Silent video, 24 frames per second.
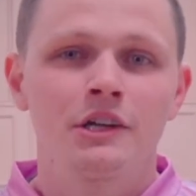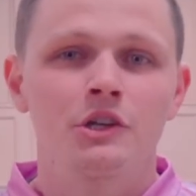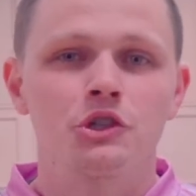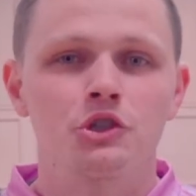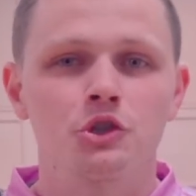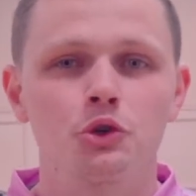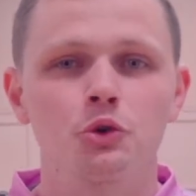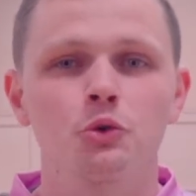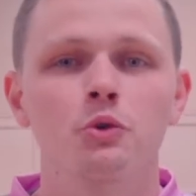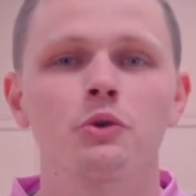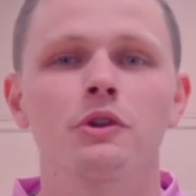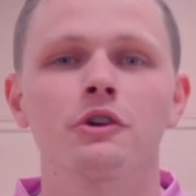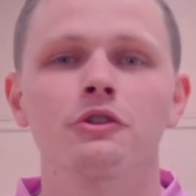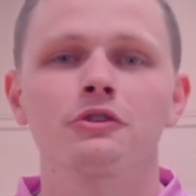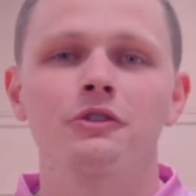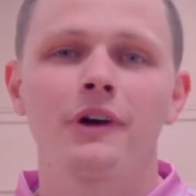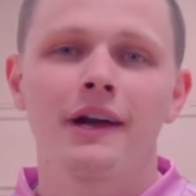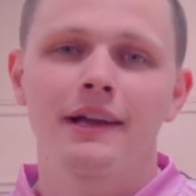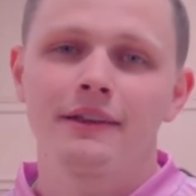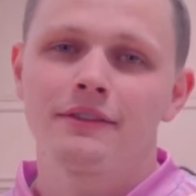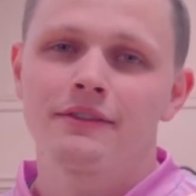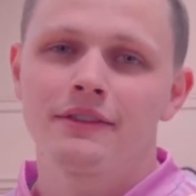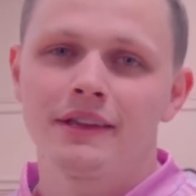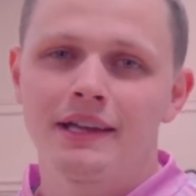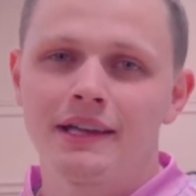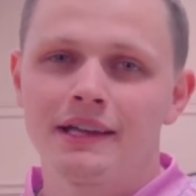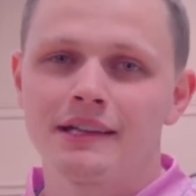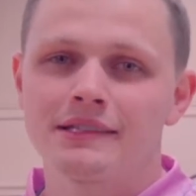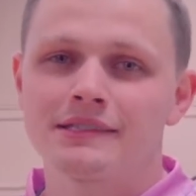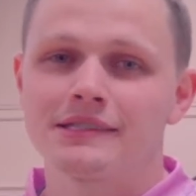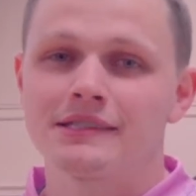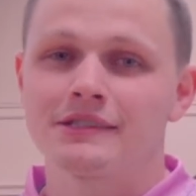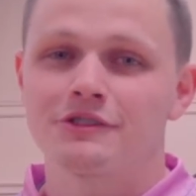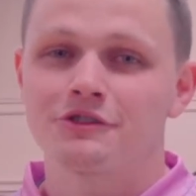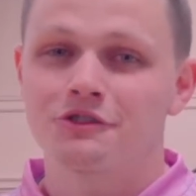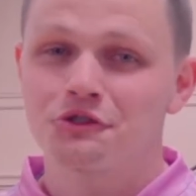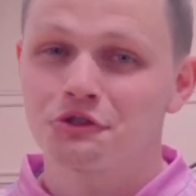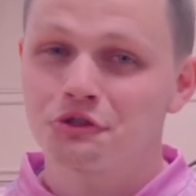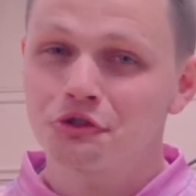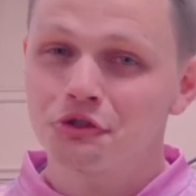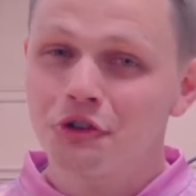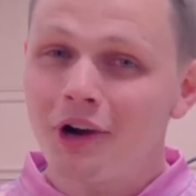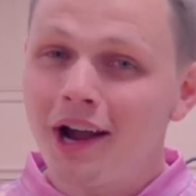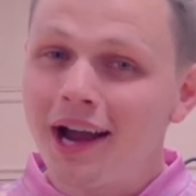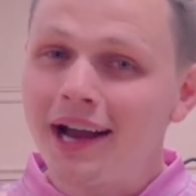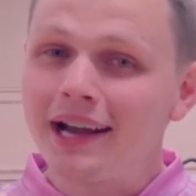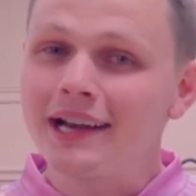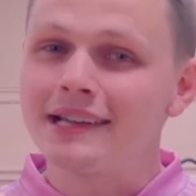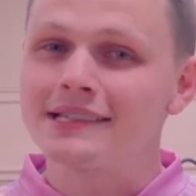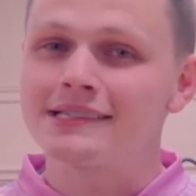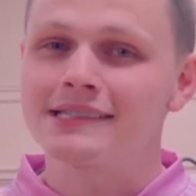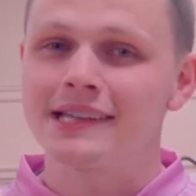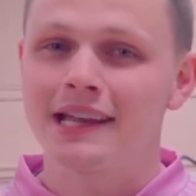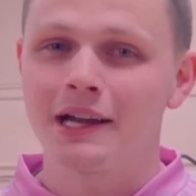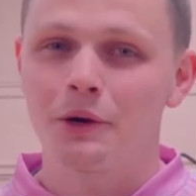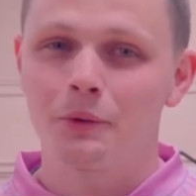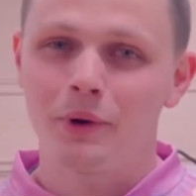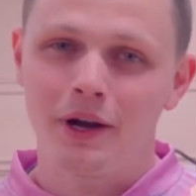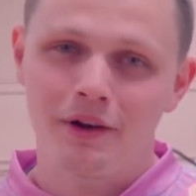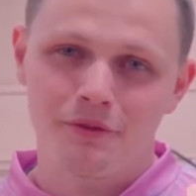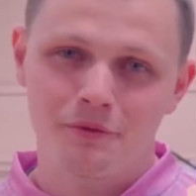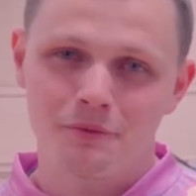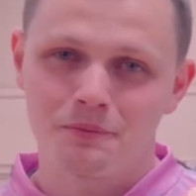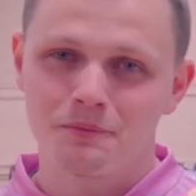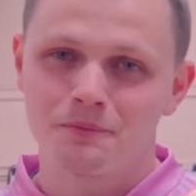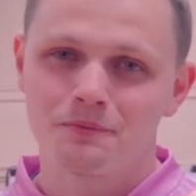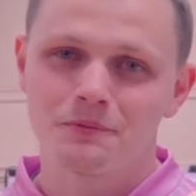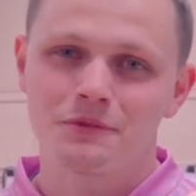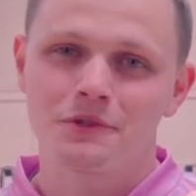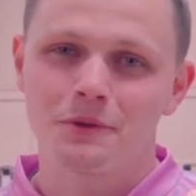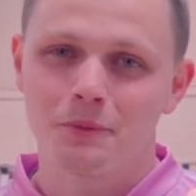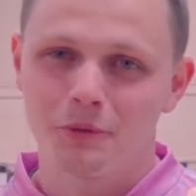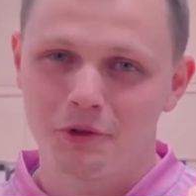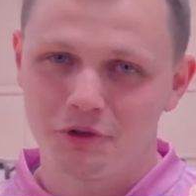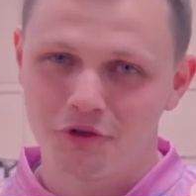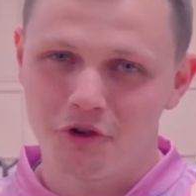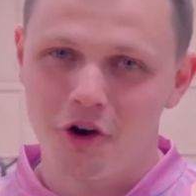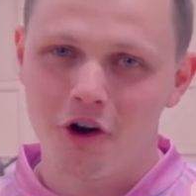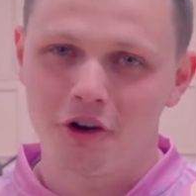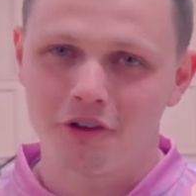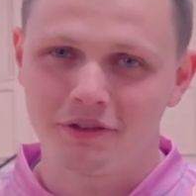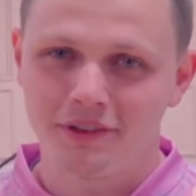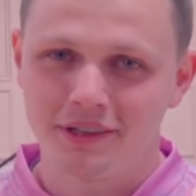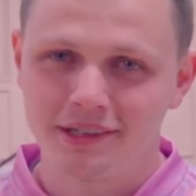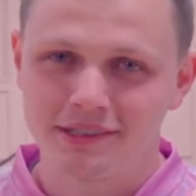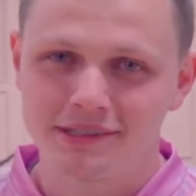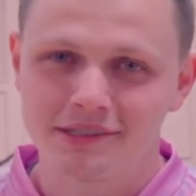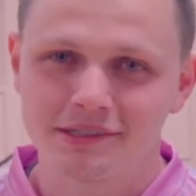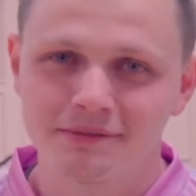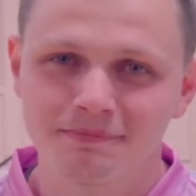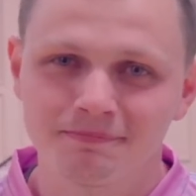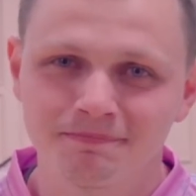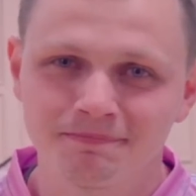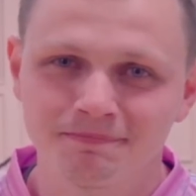Do the right things and try to stay away from some of the wrong things.